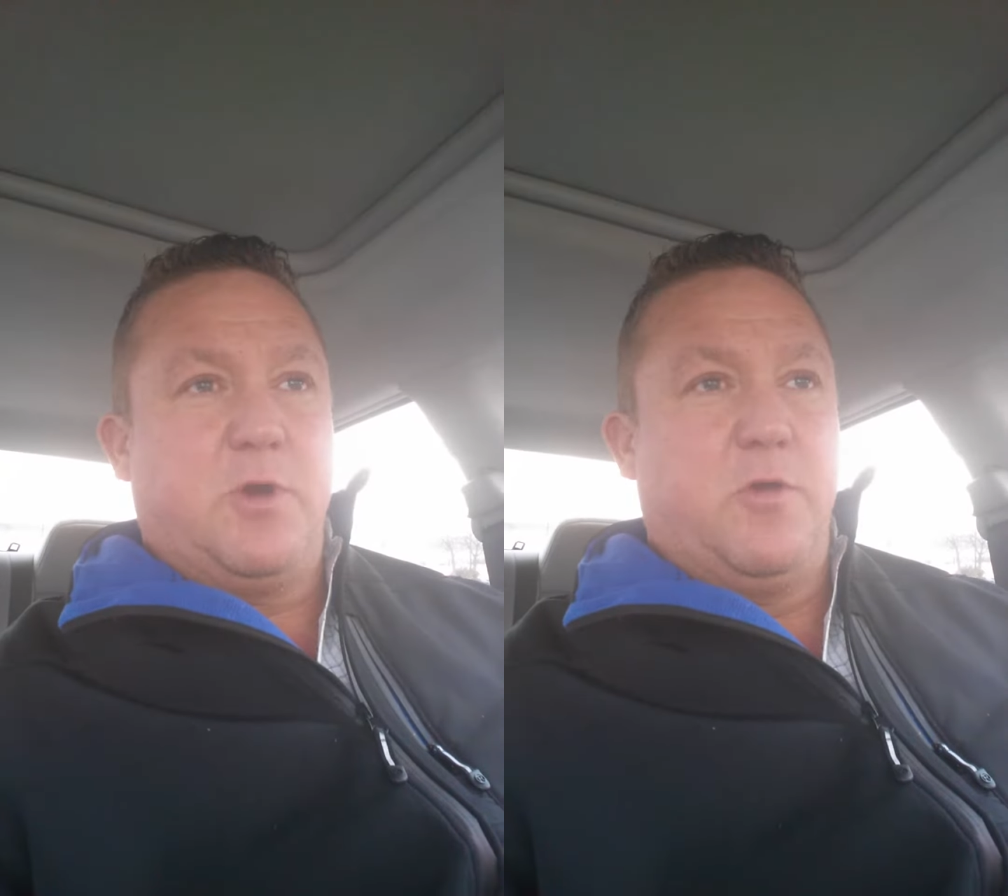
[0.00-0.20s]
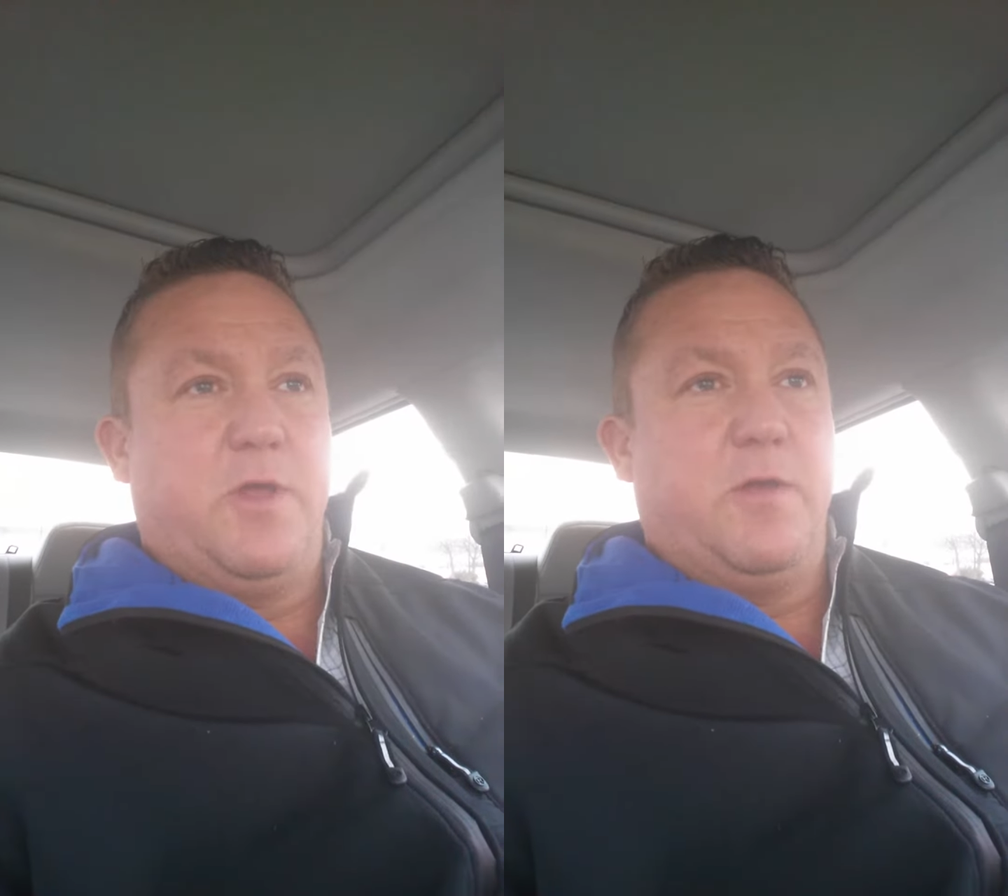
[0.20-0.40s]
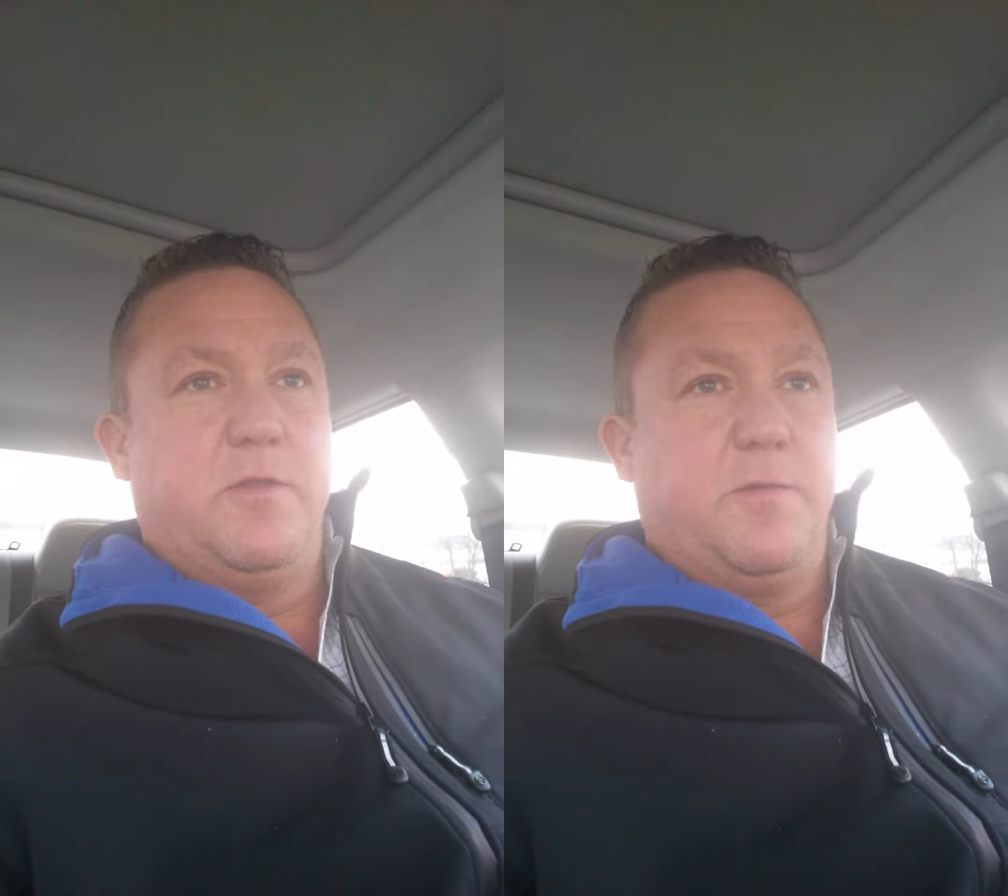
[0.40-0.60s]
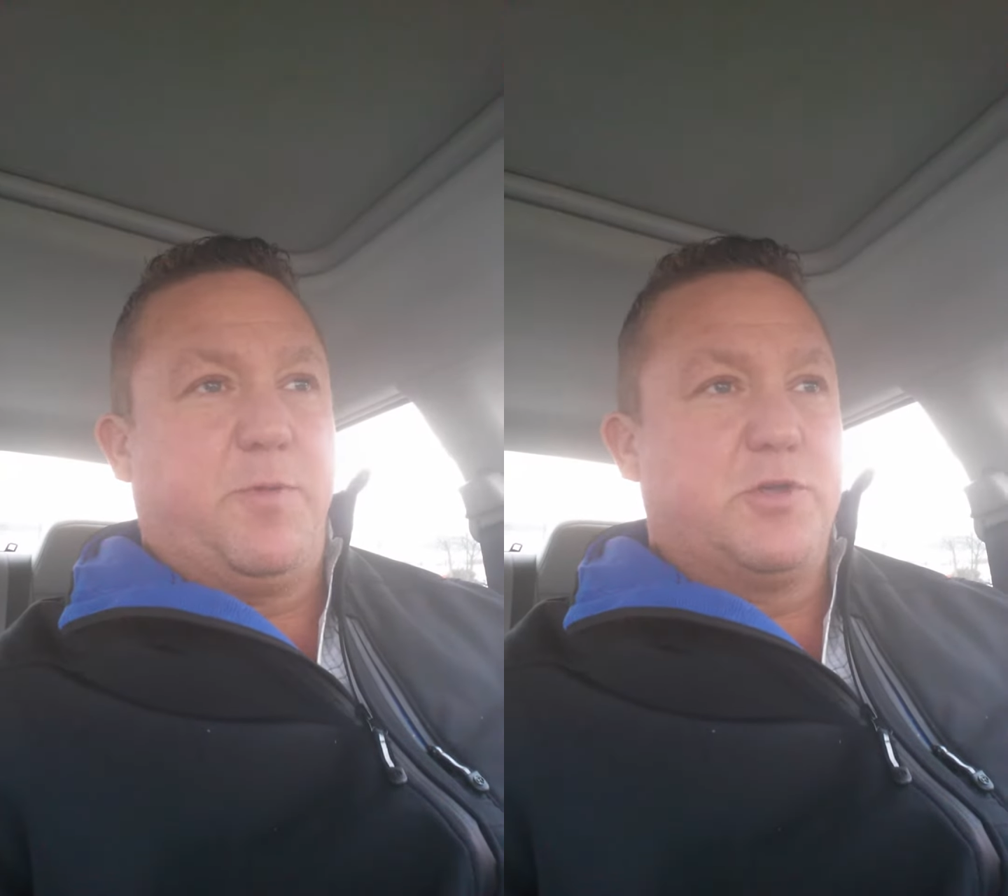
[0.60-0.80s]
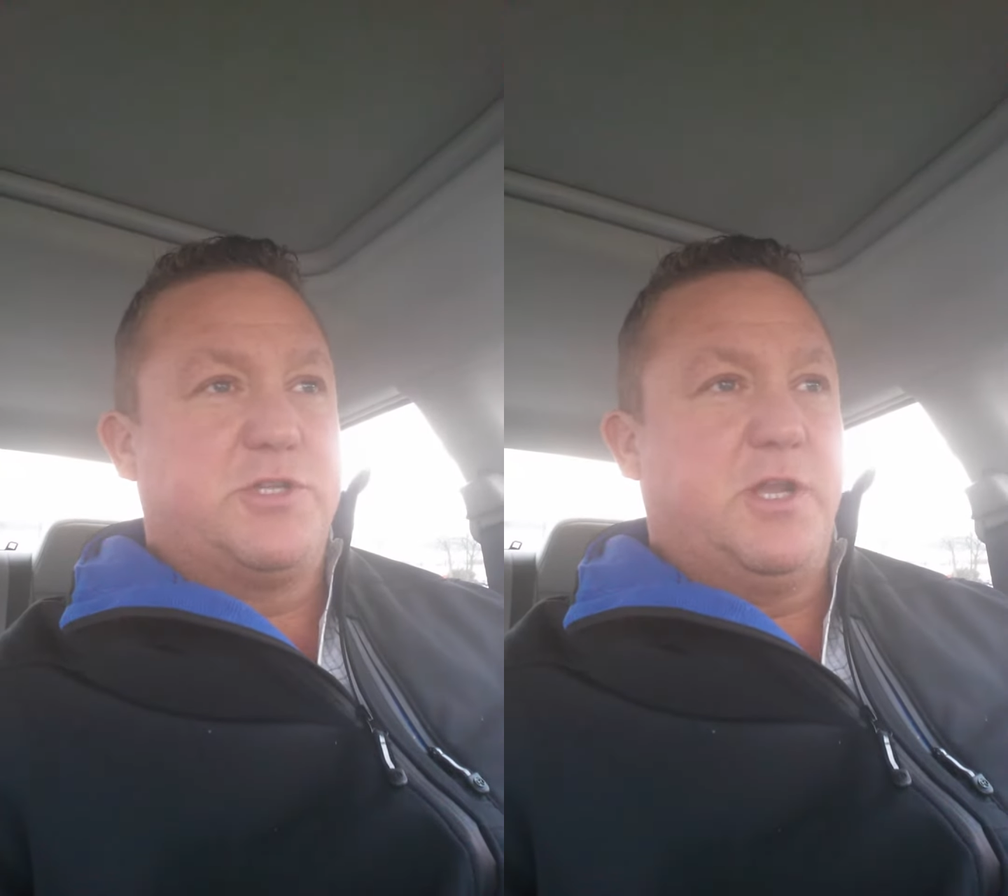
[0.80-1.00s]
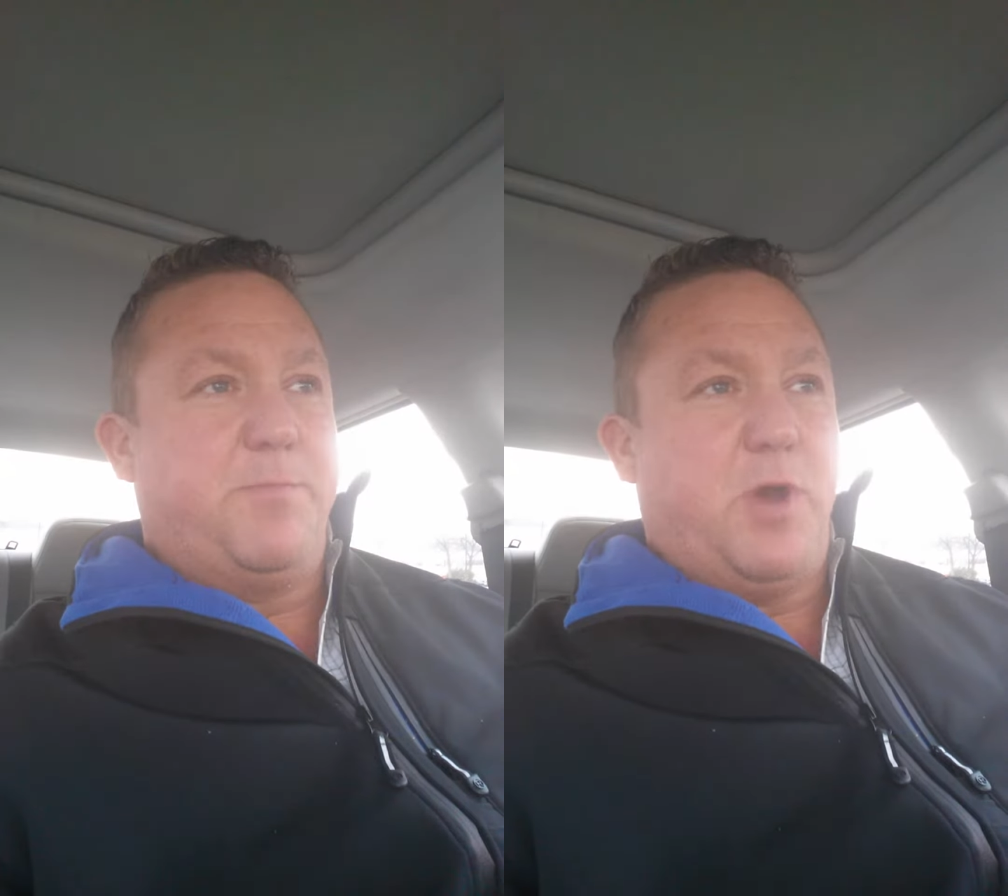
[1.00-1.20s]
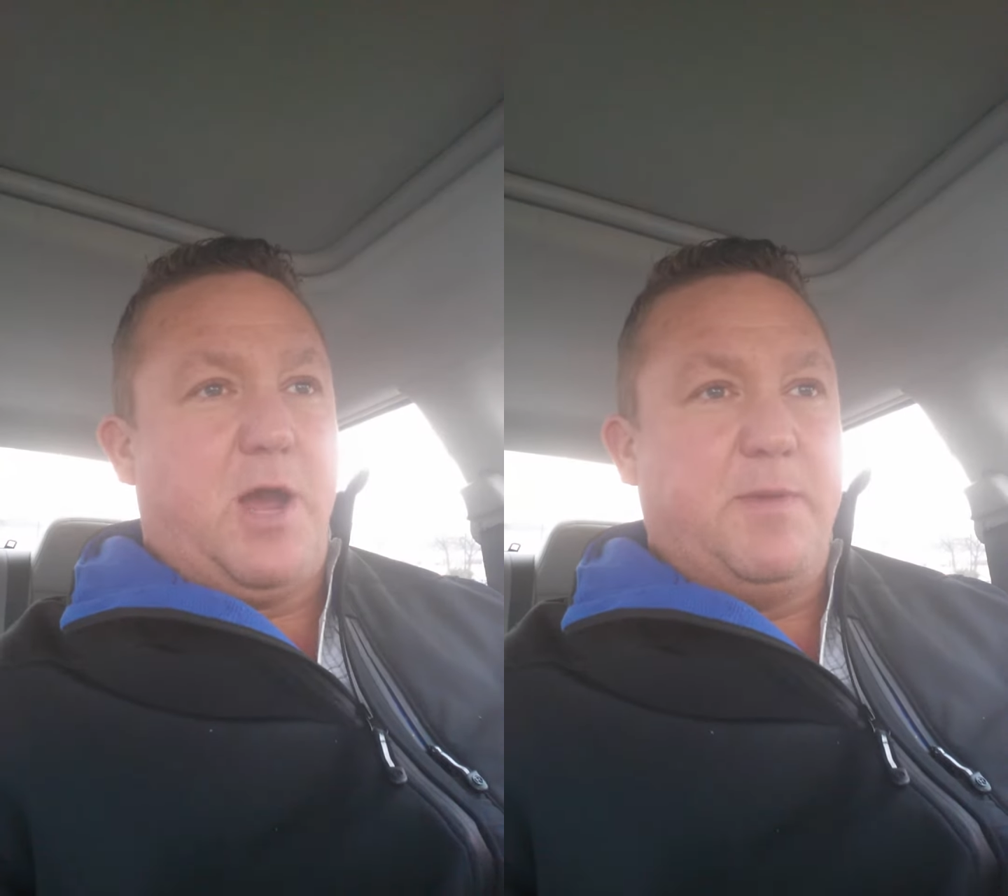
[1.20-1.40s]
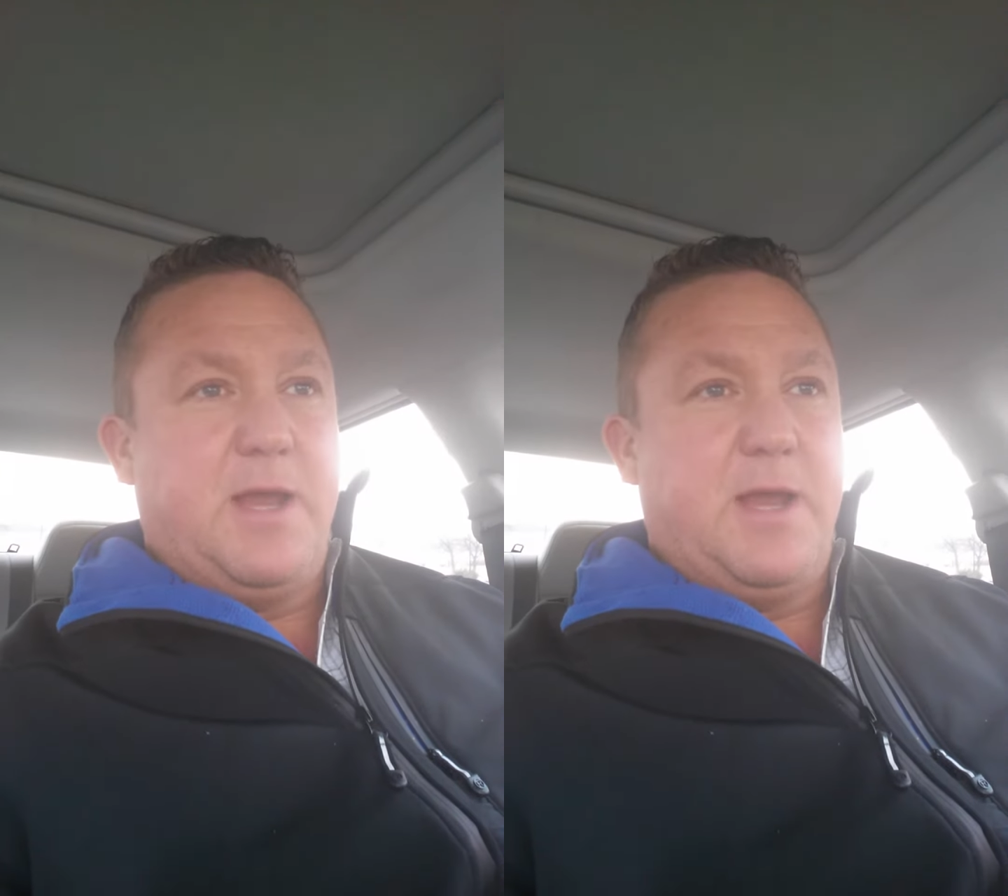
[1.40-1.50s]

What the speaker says: or the person that brought